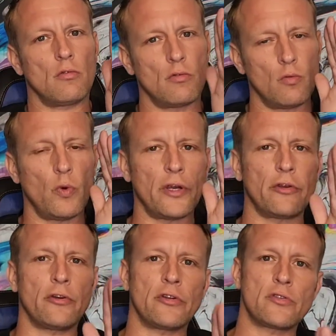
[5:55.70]
where
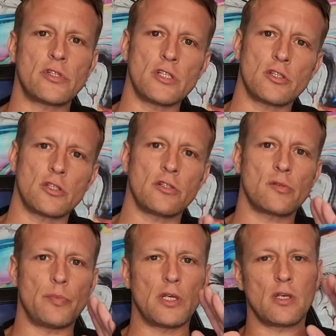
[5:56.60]
your decision is
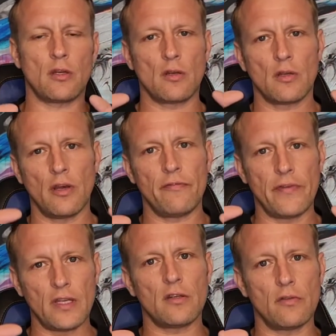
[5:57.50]
being
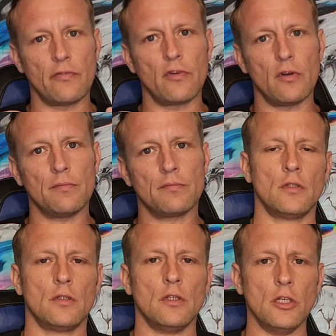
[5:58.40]
affected from.
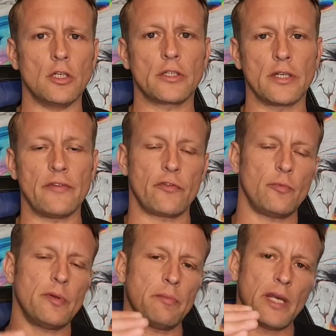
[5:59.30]
Look, if you've
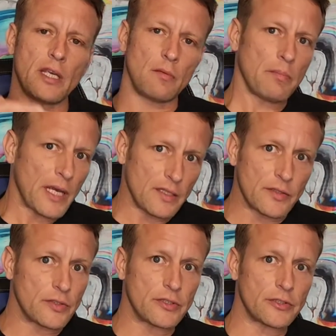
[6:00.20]
been making bad
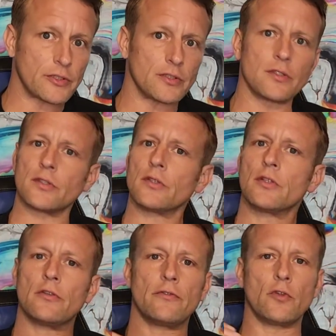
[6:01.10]
decisions
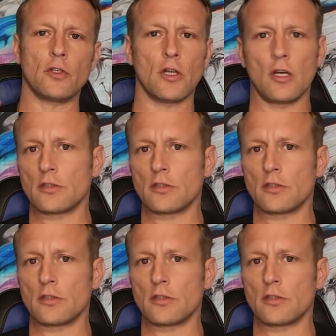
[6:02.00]
for a long